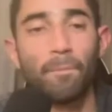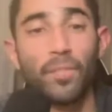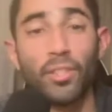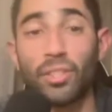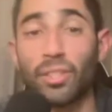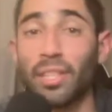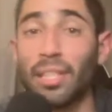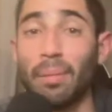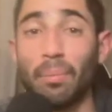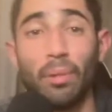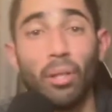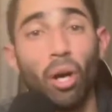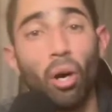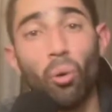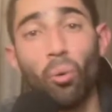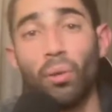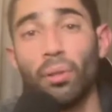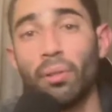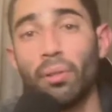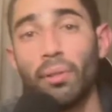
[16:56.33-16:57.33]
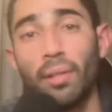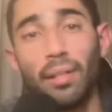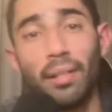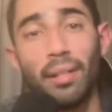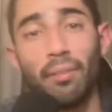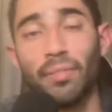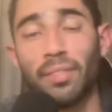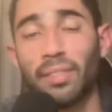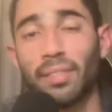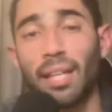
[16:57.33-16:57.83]
keep going and
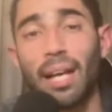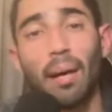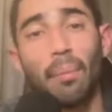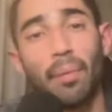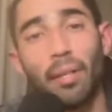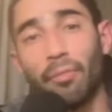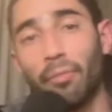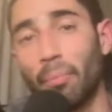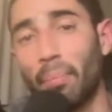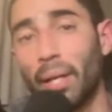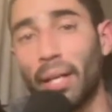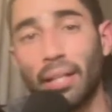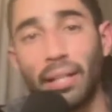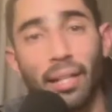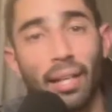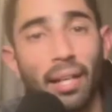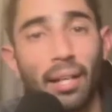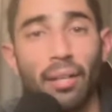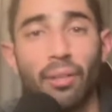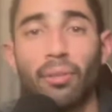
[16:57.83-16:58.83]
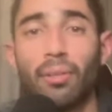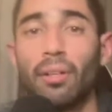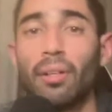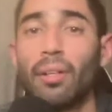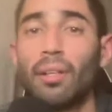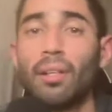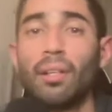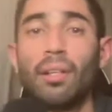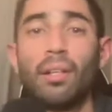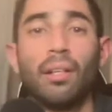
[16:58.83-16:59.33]
never stop, never back down.
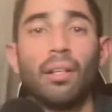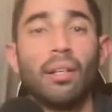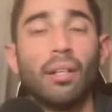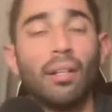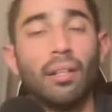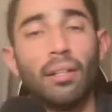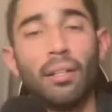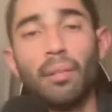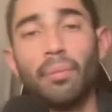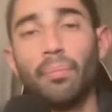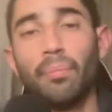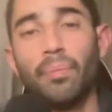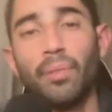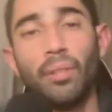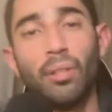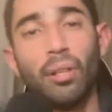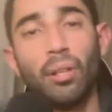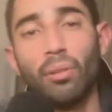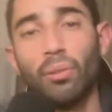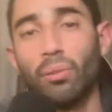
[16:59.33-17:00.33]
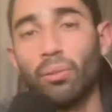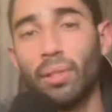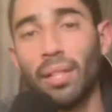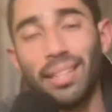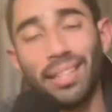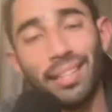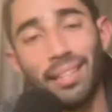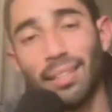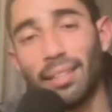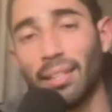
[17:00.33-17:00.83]
At
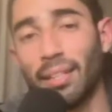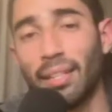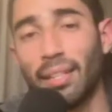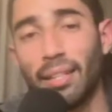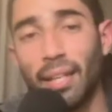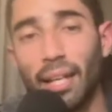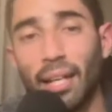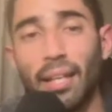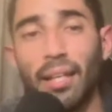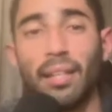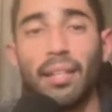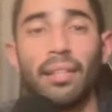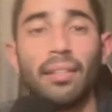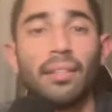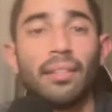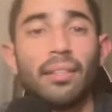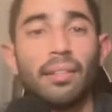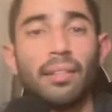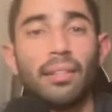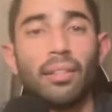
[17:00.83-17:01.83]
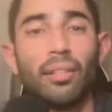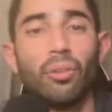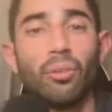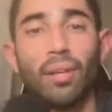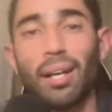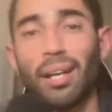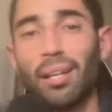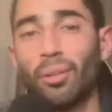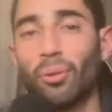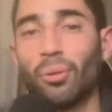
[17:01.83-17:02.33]
the end of the day,
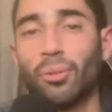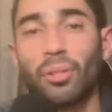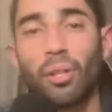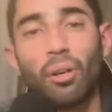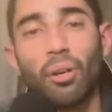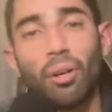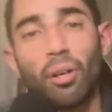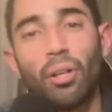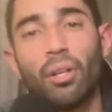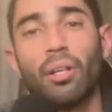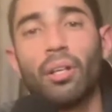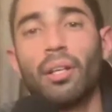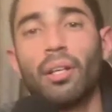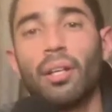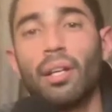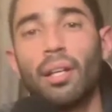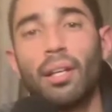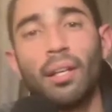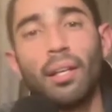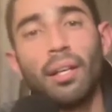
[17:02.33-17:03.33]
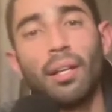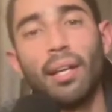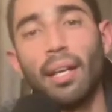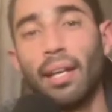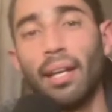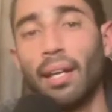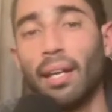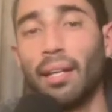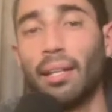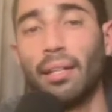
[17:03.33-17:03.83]
God knows our heart,
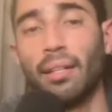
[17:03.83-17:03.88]
and